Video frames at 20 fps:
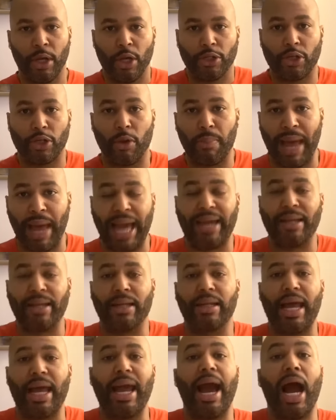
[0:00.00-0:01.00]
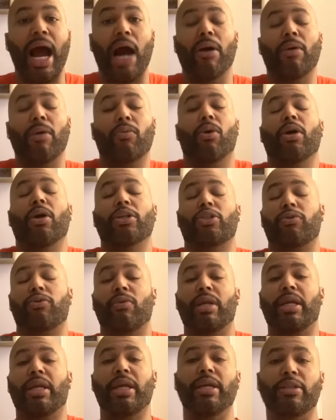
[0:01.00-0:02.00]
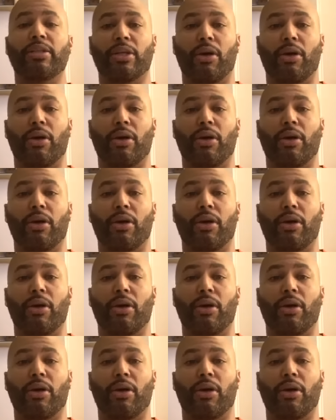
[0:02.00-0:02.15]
So back in the day, how it was 20 years